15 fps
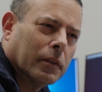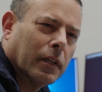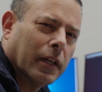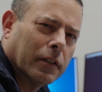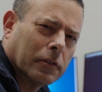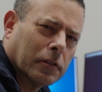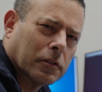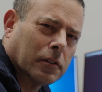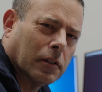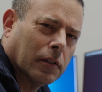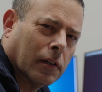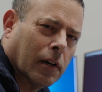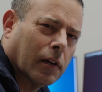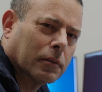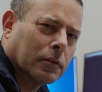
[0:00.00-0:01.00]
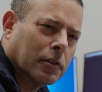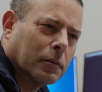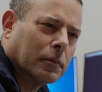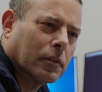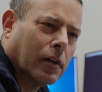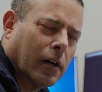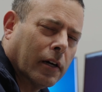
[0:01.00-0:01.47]
enters a
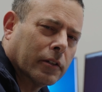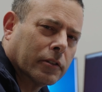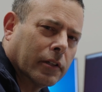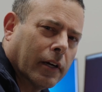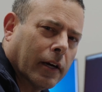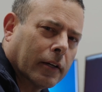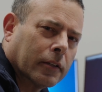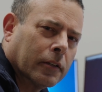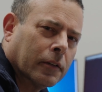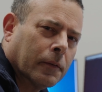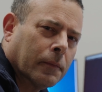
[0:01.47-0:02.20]
long-term contract